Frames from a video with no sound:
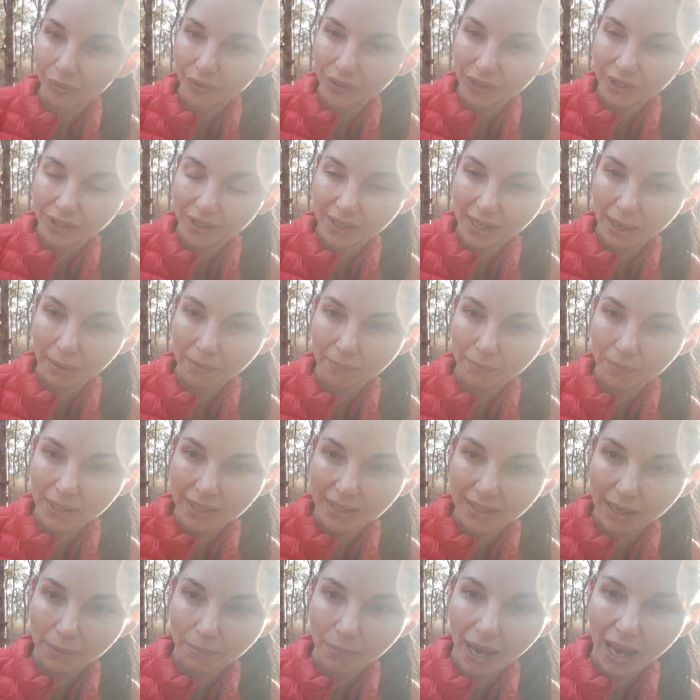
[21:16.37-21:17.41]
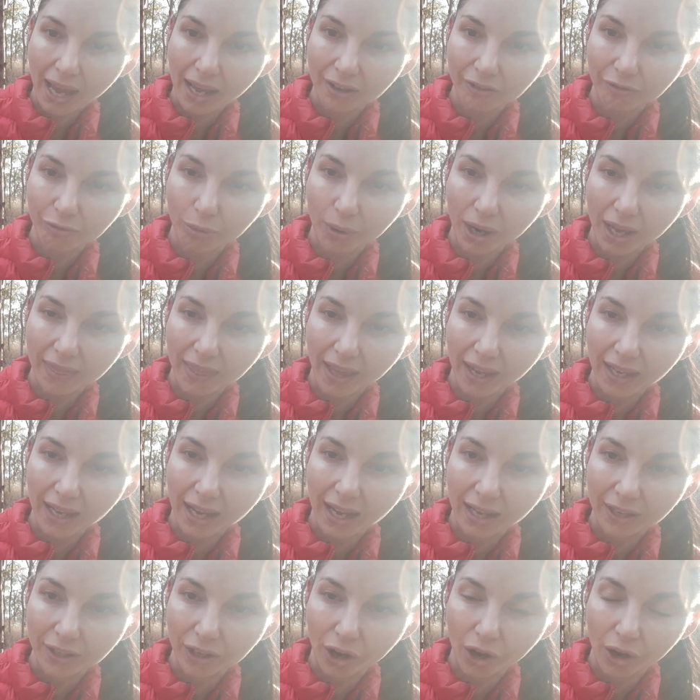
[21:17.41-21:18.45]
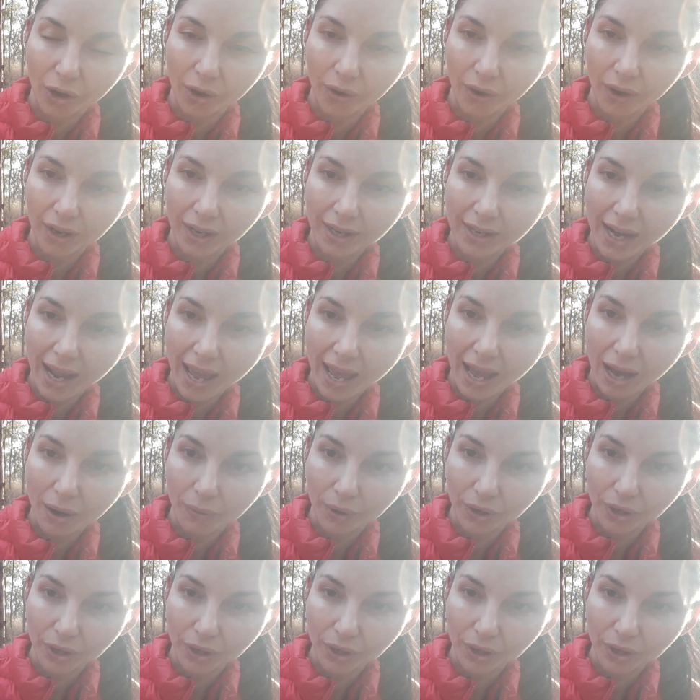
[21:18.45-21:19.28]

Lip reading: to step out of where they are now